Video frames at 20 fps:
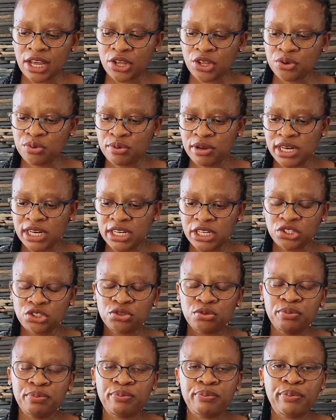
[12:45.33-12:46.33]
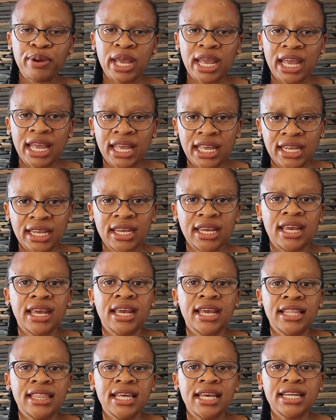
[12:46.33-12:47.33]
you will need to pay
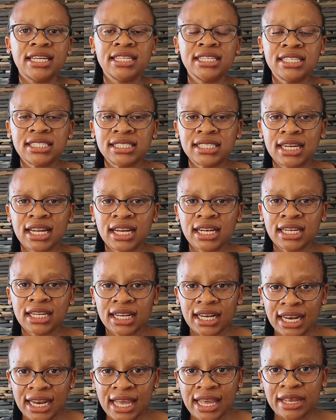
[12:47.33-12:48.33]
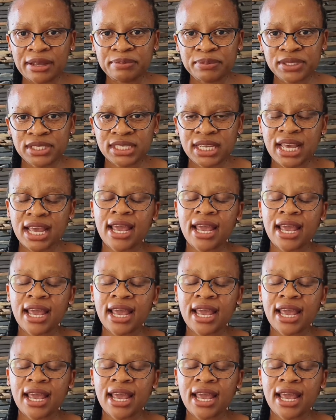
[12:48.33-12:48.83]
the additional claims,